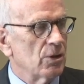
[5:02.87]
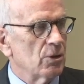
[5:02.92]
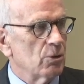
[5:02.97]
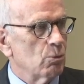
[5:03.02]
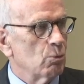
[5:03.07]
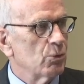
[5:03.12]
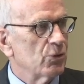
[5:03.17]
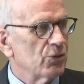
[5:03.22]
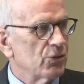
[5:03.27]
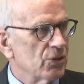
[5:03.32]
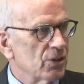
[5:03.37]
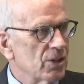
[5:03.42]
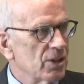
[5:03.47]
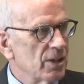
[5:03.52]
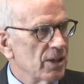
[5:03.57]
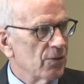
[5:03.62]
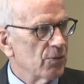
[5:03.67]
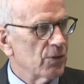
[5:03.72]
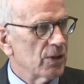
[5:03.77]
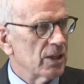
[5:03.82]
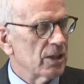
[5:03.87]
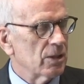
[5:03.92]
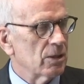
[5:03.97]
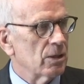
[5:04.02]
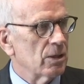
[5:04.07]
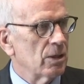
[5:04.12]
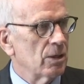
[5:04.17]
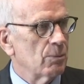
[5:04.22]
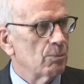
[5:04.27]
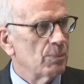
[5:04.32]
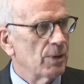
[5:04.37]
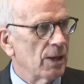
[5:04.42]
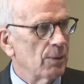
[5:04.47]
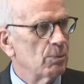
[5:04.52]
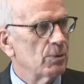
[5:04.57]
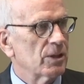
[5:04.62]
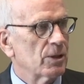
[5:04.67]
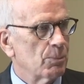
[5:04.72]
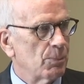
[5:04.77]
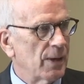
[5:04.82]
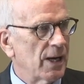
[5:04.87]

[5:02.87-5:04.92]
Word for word: with significant public